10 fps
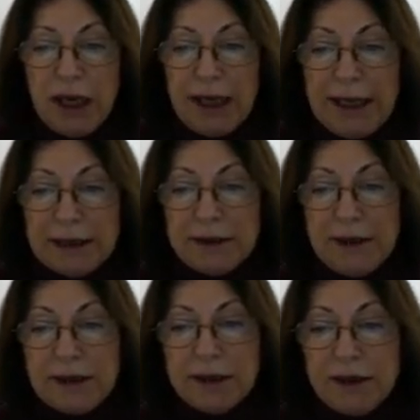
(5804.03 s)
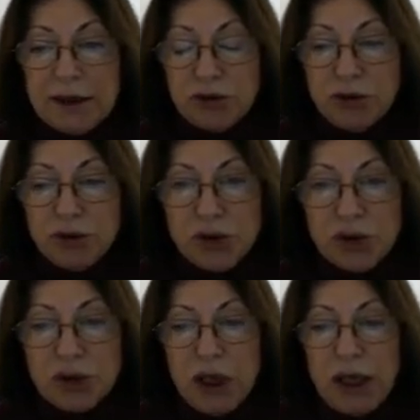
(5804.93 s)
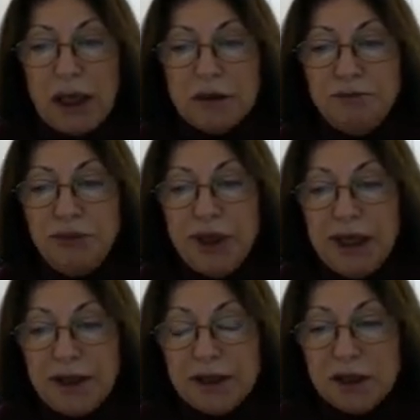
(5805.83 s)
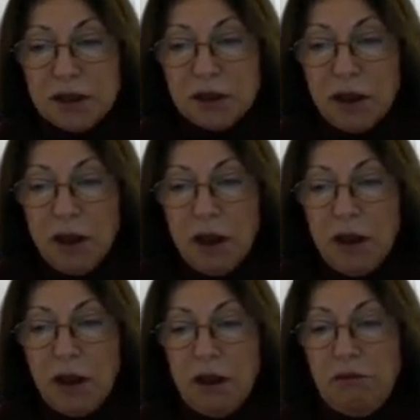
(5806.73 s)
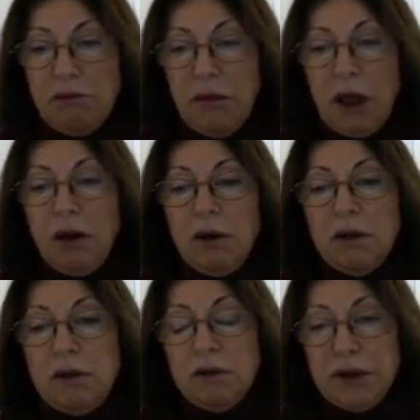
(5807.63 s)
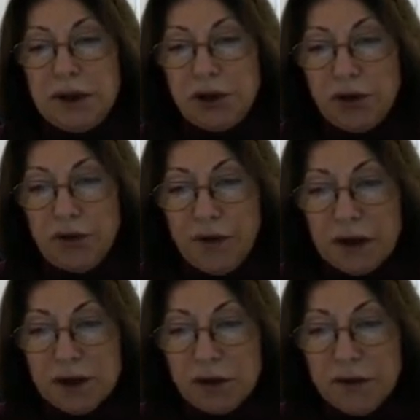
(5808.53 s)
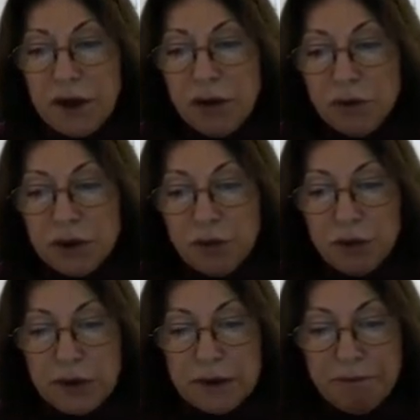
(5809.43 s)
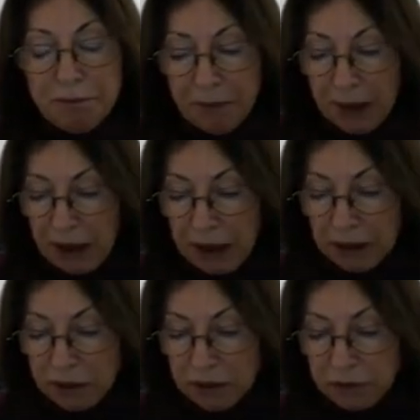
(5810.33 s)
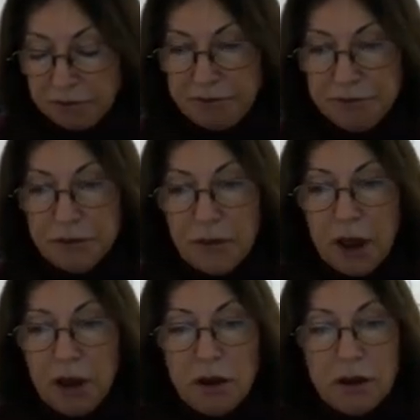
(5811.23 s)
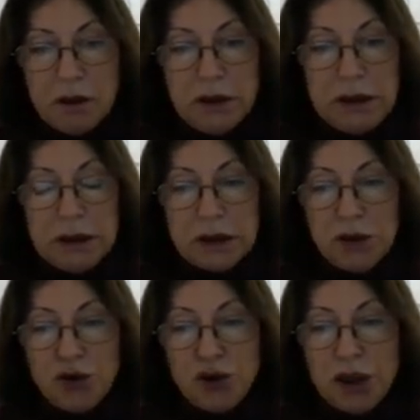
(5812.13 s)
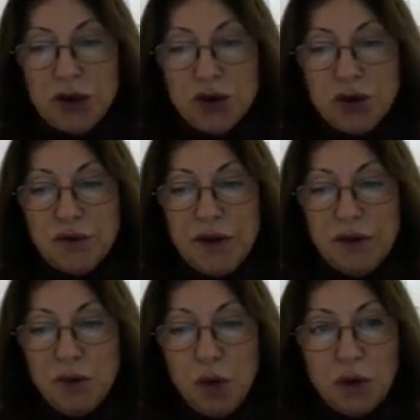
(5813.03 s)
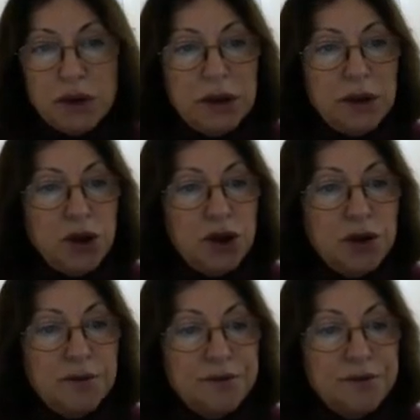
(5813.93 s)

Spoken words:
and these electrodes are placed on the surface of the human body, and this change of the voltage